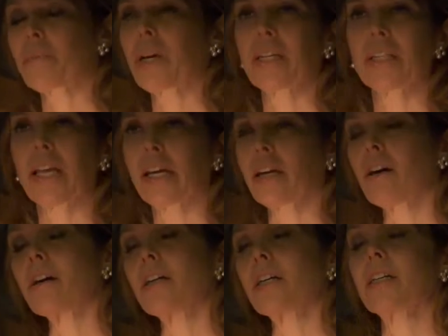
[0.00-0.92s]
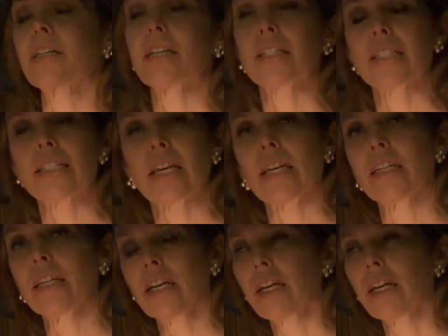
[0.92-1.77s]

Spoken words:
my leg hard, and said,